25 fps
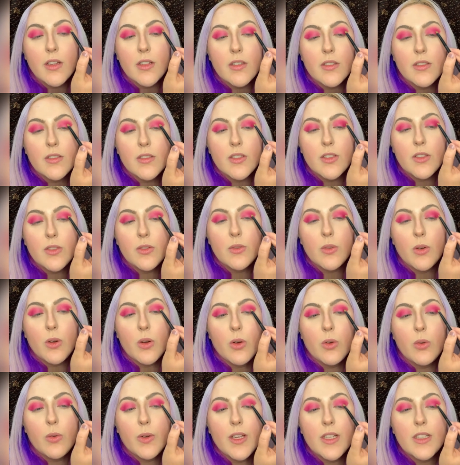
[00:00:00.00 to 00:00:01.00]
to
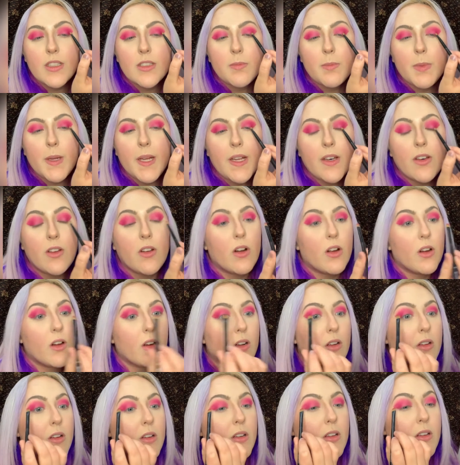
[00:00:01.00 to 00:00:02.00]
always be
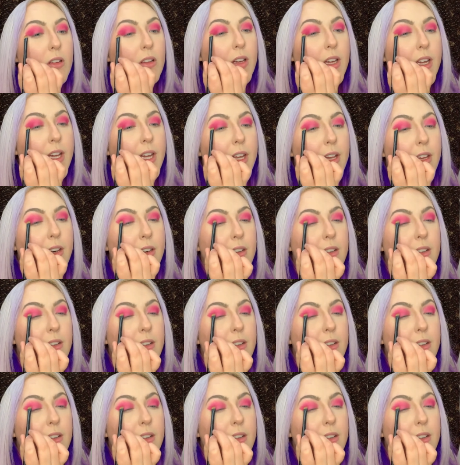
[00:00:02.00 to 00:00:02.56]
dark. And